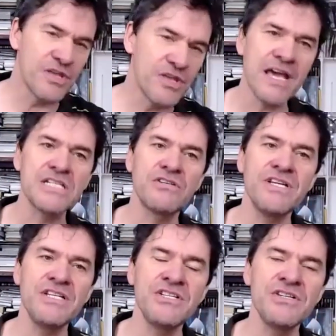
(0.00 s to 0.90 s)
the
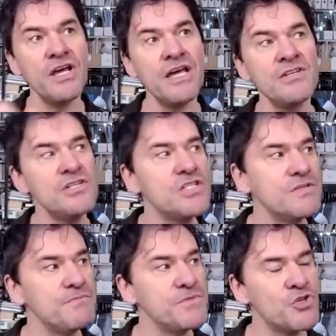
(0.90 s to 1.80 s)
categories and
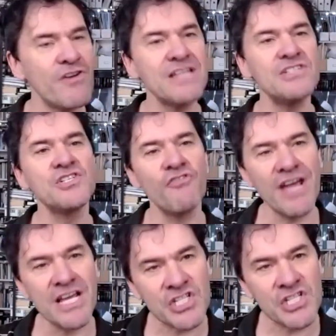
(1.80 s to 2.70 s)

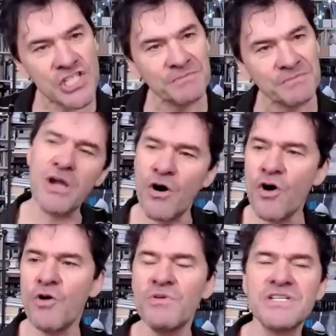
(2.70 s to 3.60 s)
transgress. We
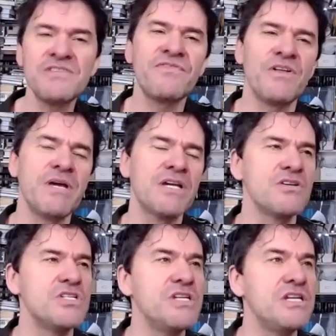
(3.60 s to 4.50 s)
always, as
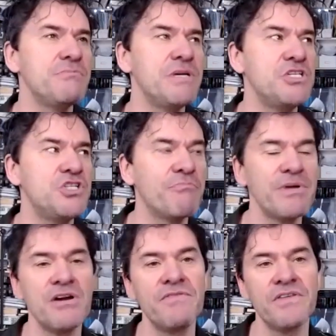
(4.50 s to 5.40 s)
filmmakers, need to be
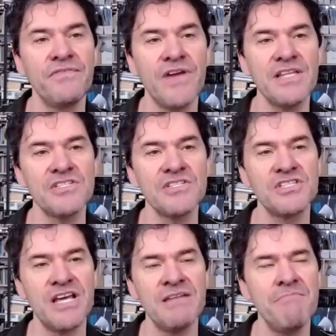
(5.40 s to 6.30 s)
jumping over the
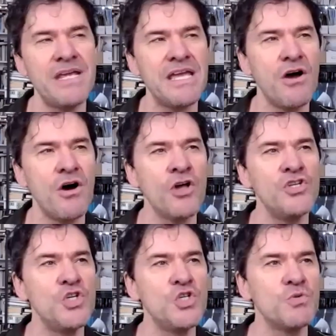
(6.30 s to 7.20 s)
fence and making
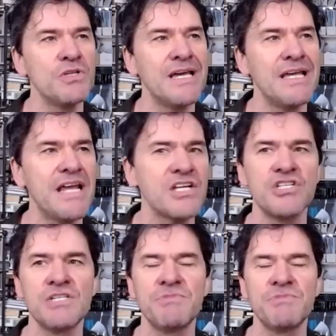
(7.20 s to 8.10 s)
unusual
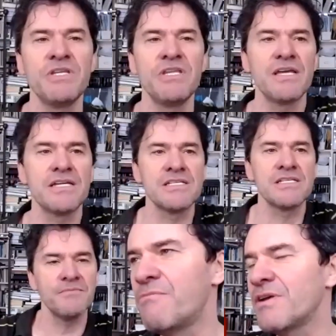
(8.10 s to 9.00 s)
connections between
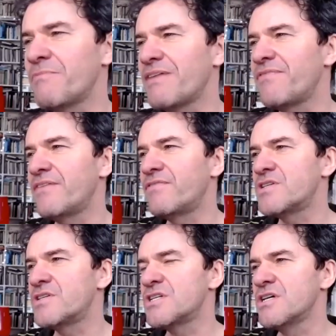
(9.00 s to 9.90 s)
things. One of my
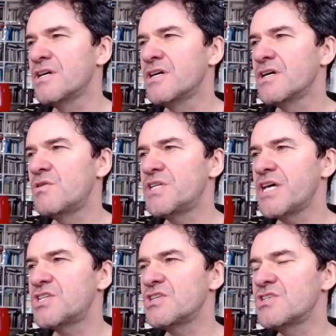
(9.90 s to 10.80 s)
favorite
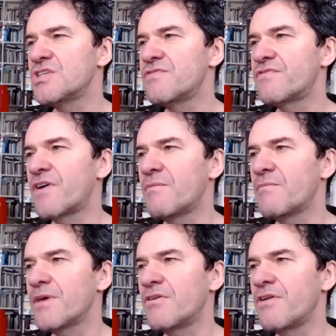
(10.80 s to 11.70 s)
quotations is from
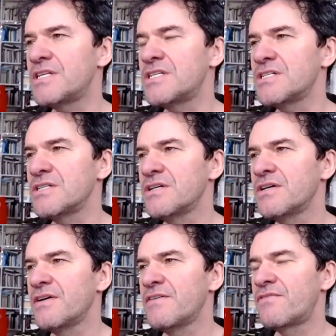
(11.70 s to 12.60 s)
the great
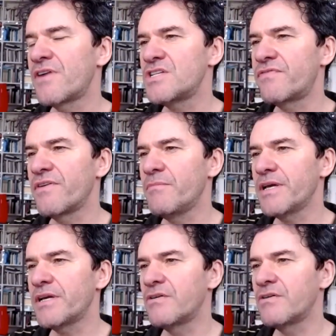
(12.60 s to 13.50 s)
French filmmaker